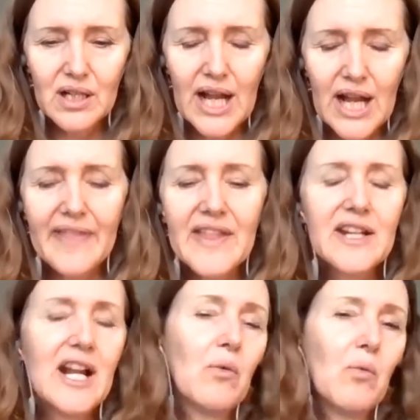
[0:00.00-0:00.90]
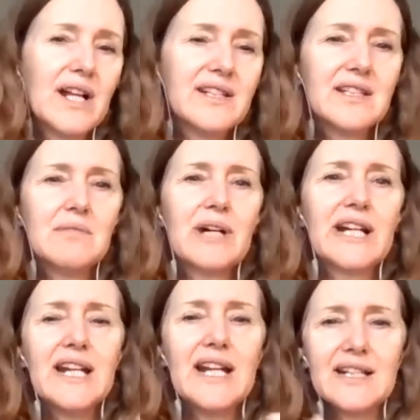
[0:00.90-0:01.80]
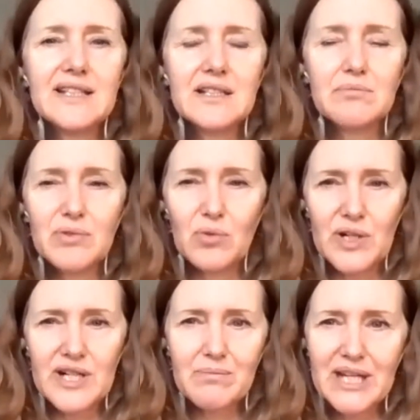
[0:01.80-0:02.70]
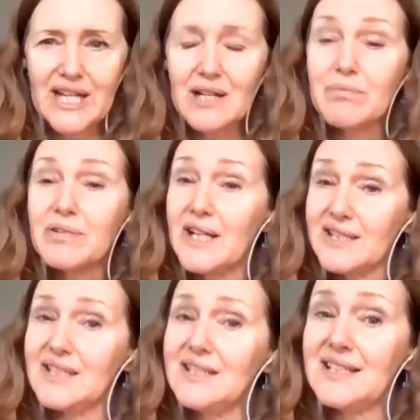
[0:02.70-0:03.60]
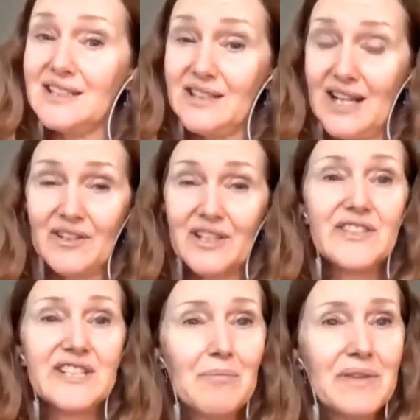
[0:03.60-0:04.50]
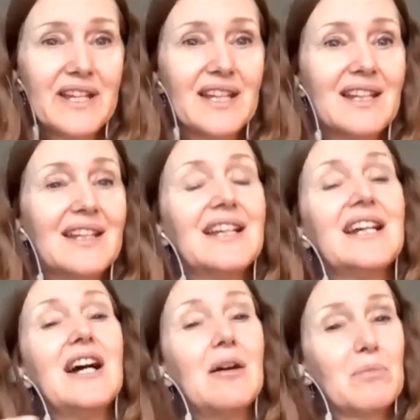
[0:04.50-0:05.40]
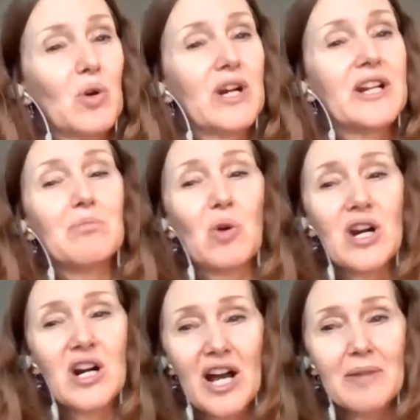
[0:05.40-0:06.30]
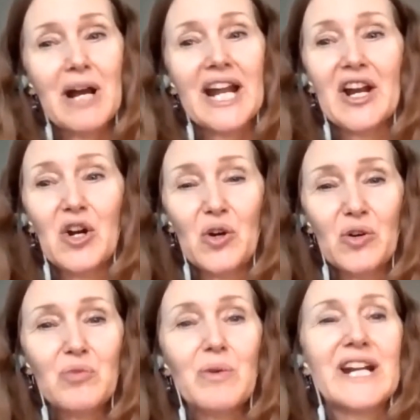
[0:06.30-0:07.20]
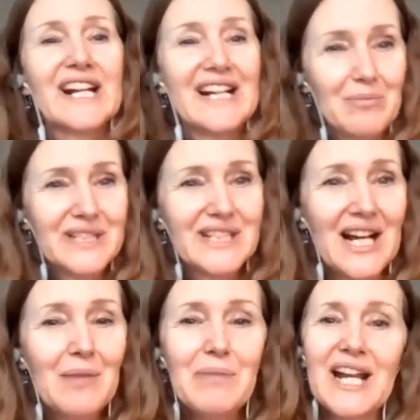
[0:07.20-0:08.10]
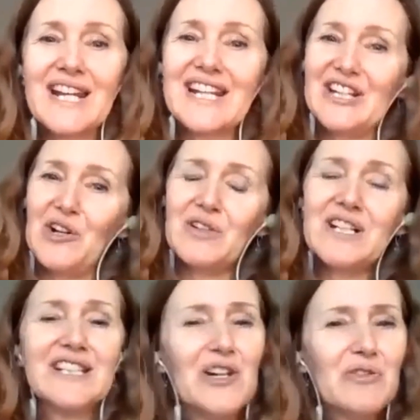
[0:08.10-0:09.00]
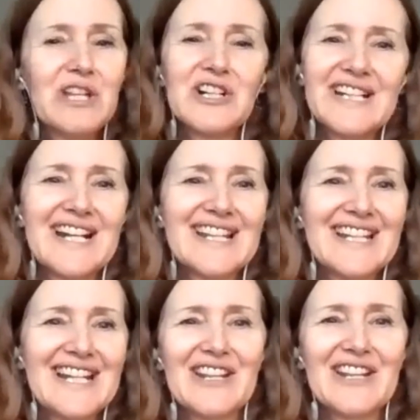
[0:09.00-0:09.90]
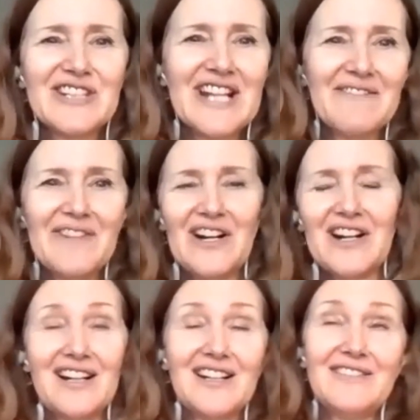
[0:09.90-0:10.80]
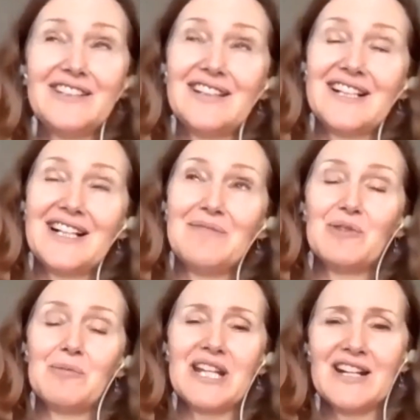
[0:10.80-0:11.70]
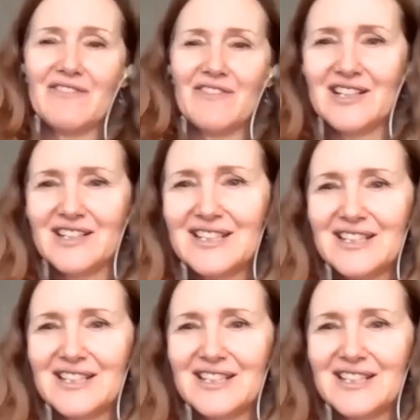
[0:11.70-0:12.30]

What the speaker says: and then once somebody has supported me to presence the level of something, more and more on my own, when it comes up, I can notice, oh, there's that thing, there's that fog. I feel like I'm swimming in a fog.